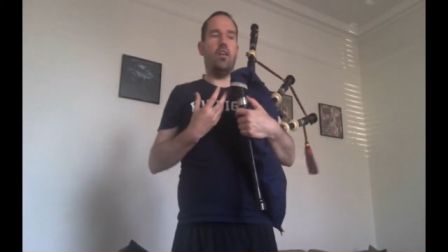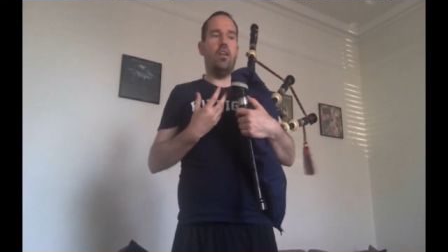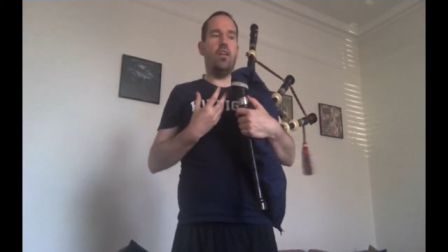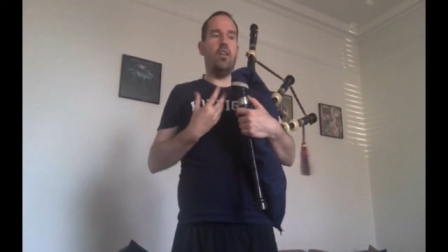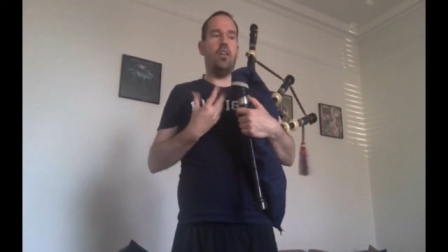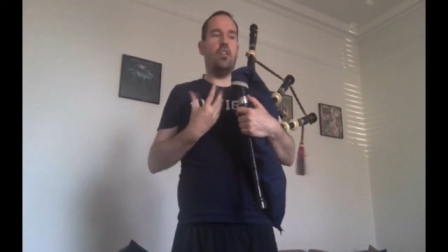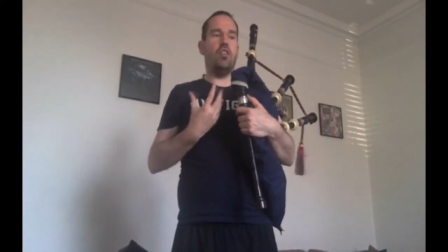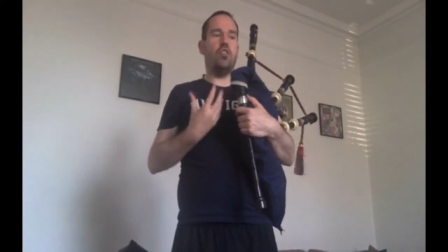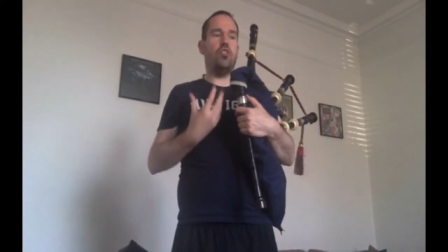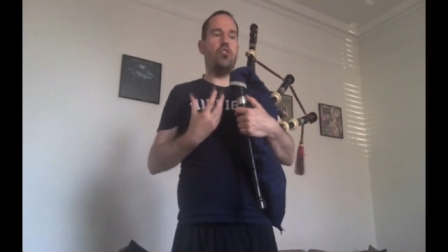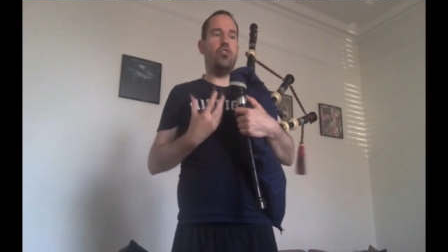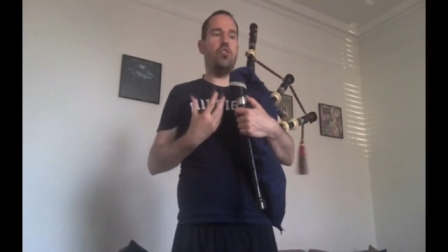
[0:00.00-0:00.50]

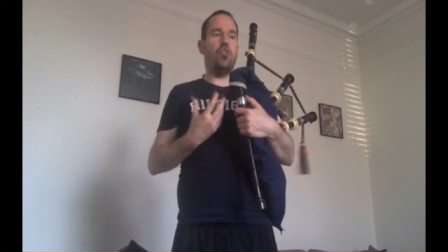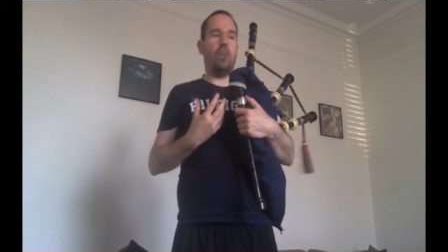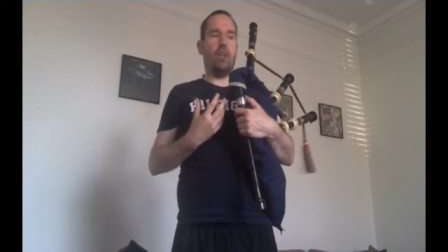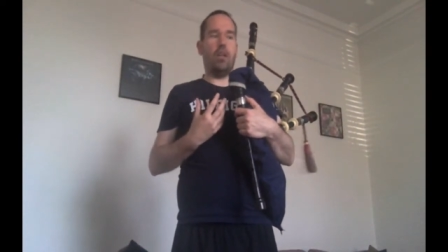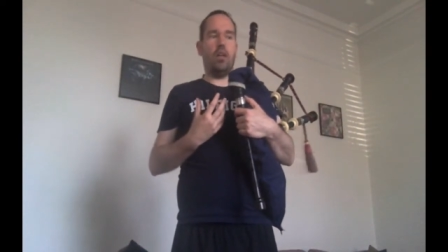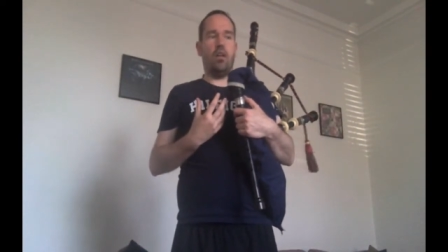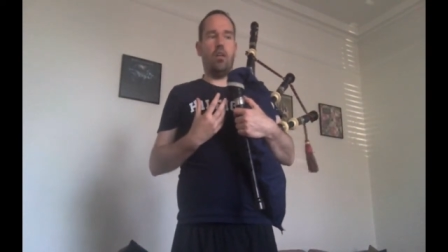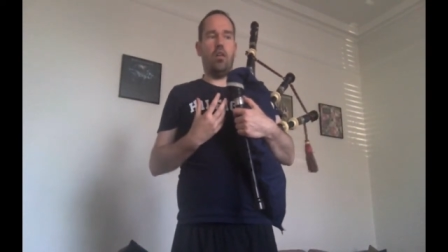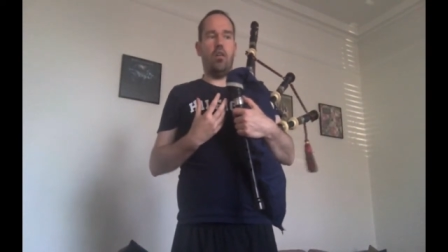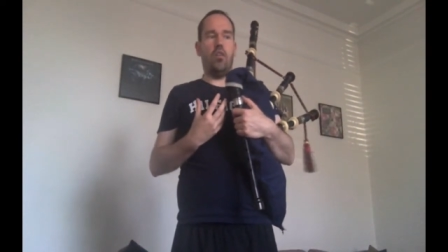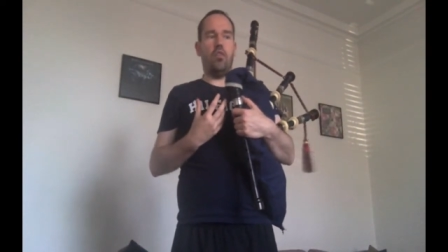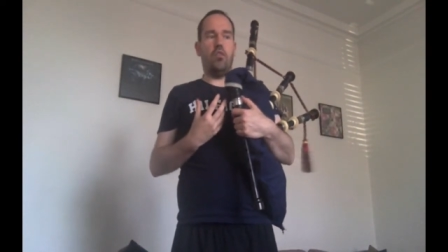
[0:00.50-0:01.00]
the
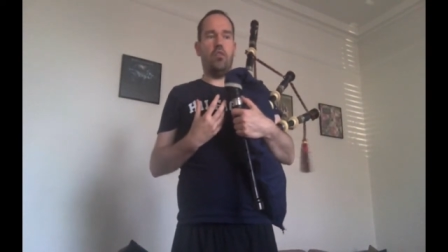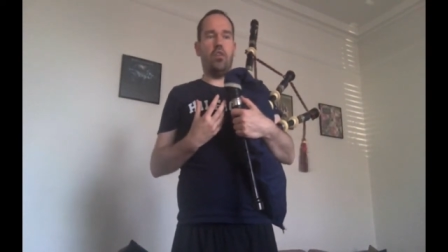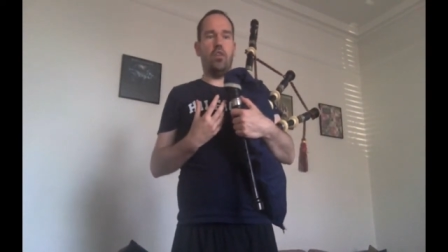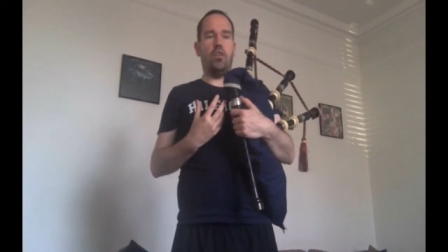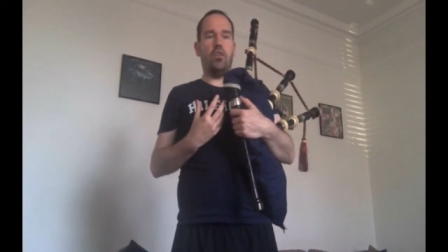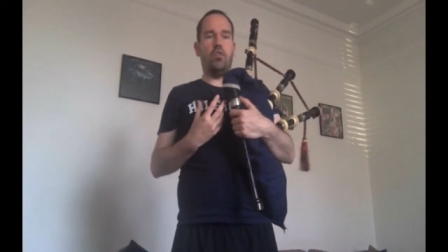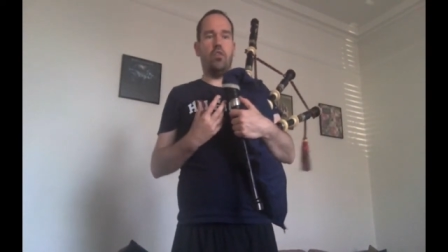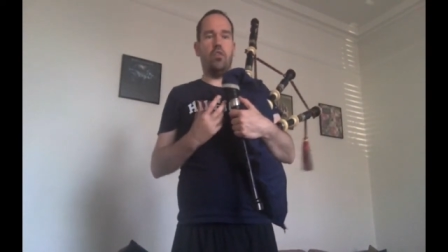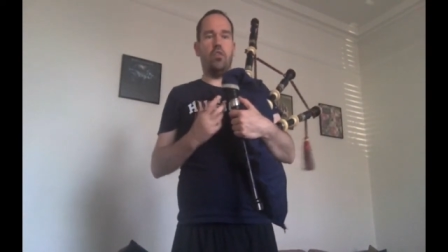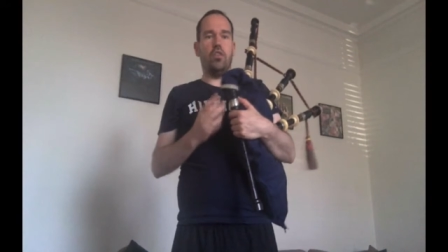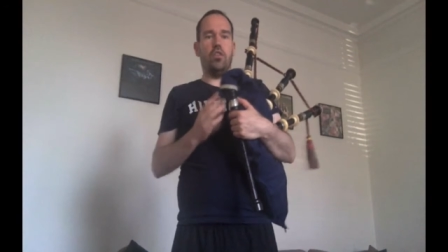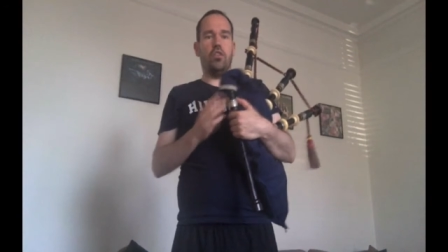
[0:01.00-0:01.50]
tuning of
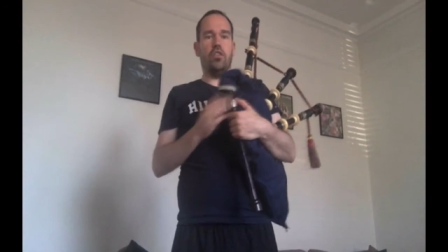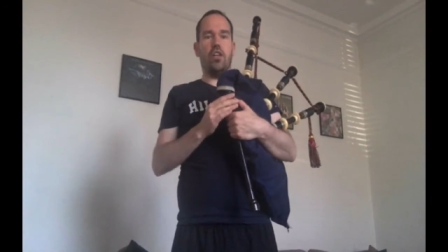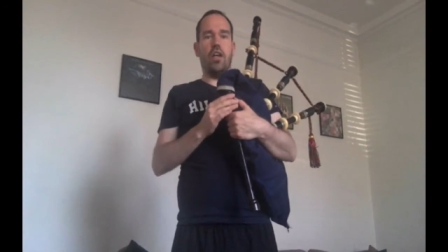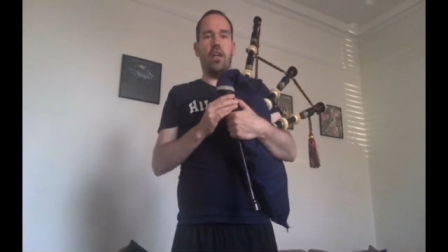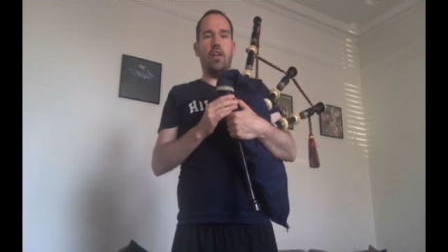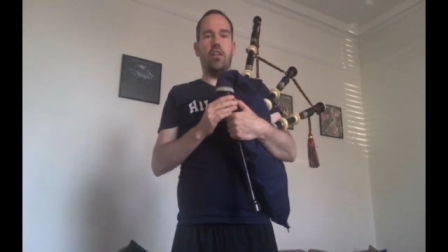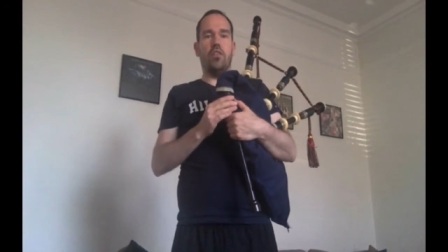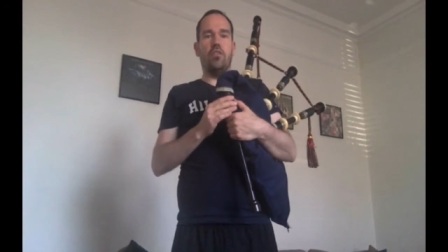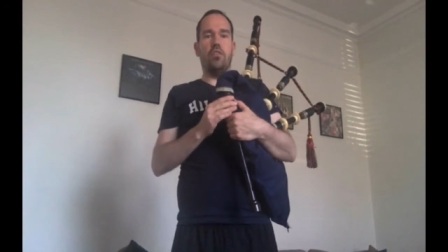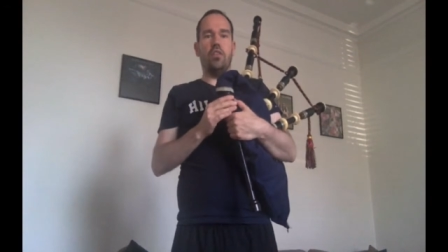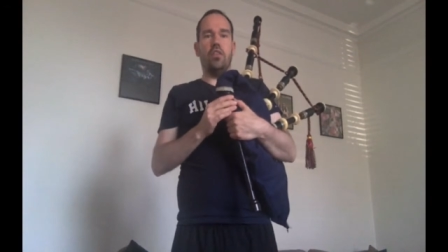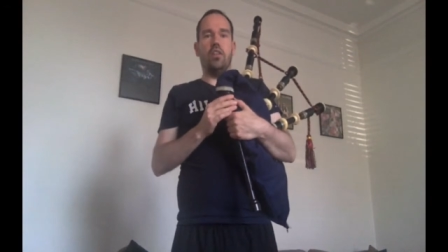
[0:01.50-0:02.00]
your
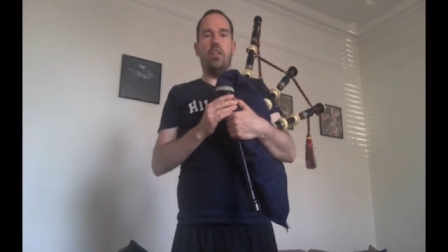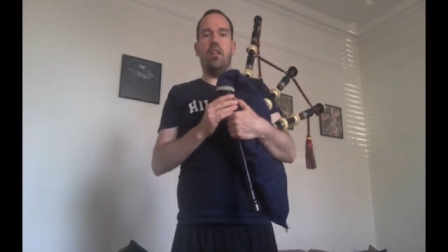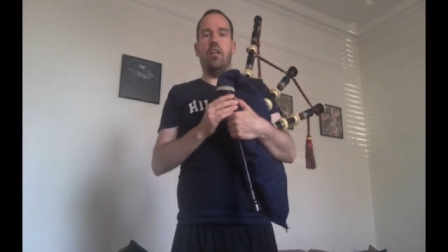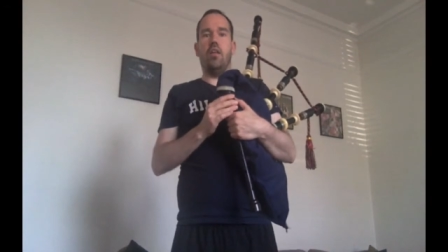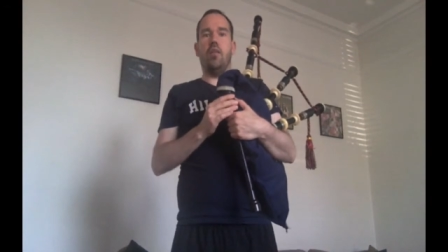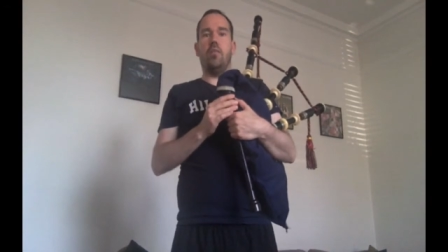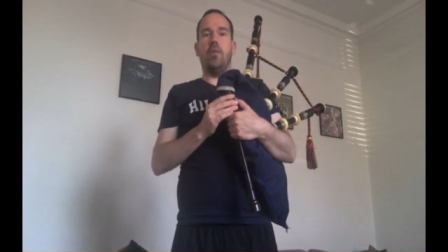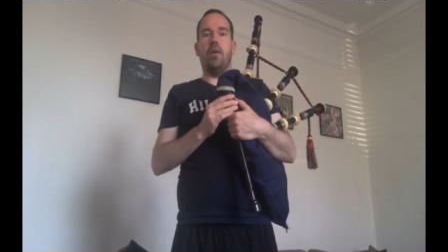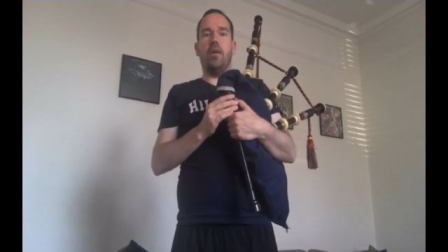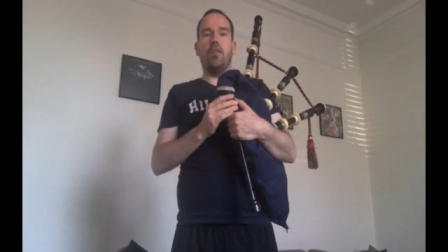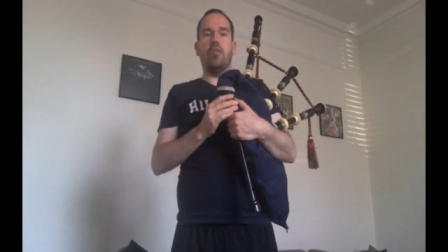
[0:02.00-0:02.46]
chanter reed a little bit.